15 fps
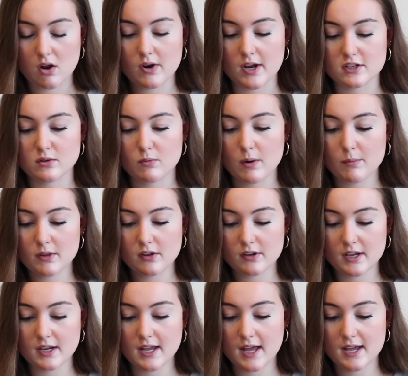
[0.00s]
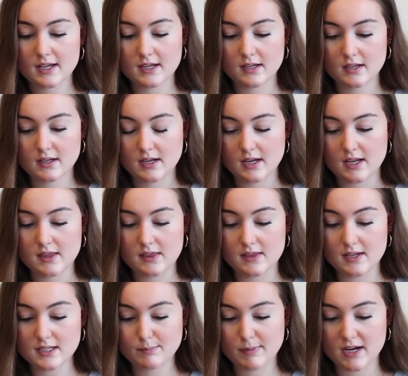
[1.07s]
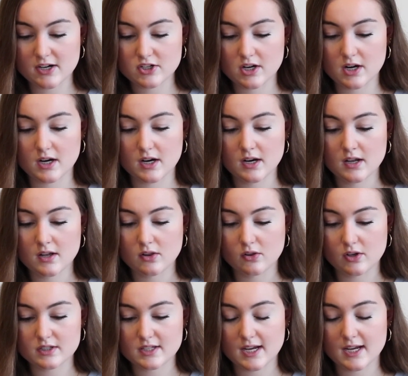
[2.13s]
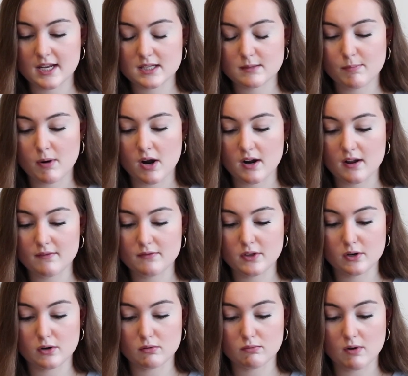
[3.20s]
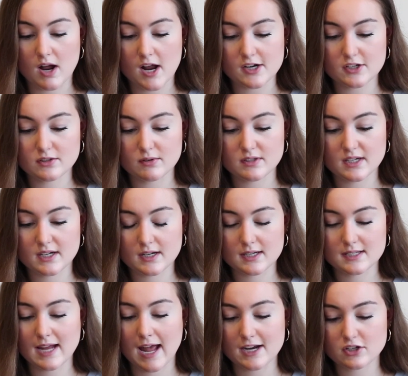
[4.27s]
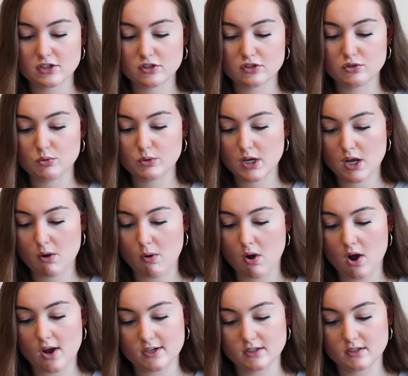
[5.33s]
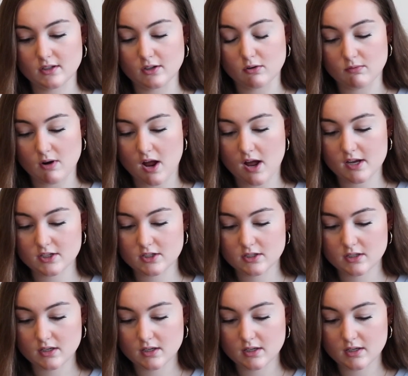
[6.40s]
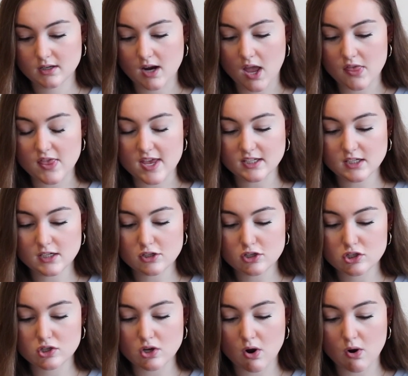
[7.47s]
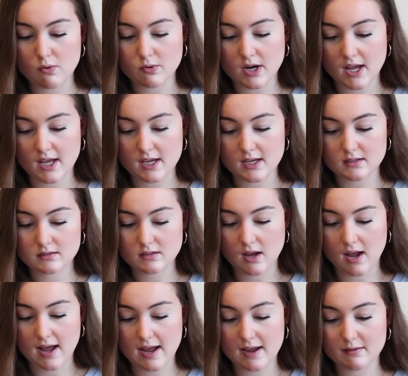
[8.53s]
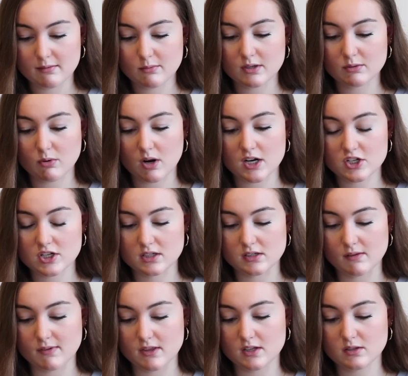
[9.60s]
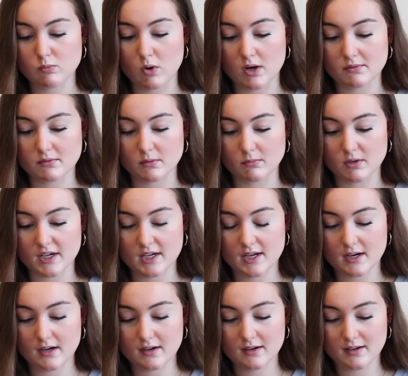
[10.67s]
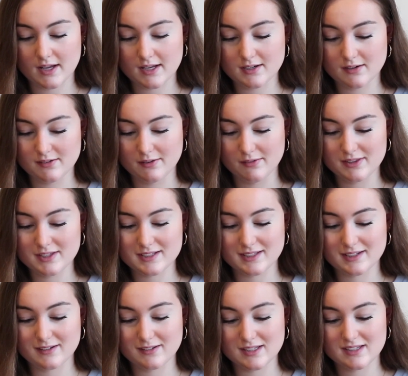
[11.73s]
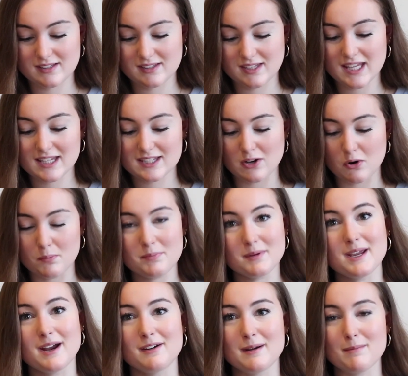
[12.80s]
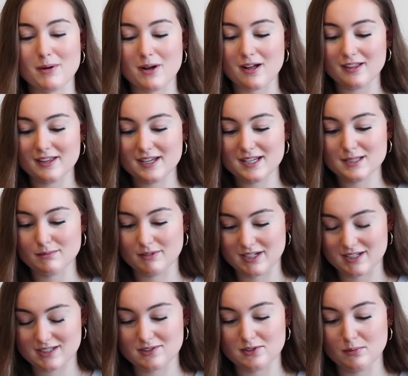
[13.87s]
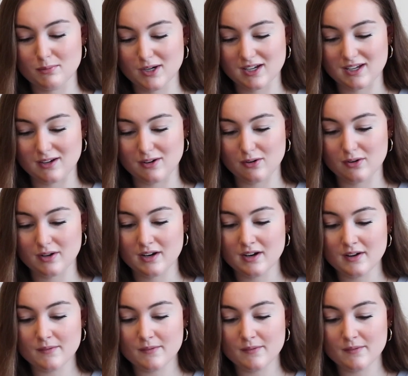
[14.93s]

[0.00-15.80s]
okay, so what we're looking at in this picture looks like it's part of the garage. So it's like a detached studio on the garage. This is so nice. I would want to just live in this one room right here. I don't know what this little topiary ball is, but it's super cute.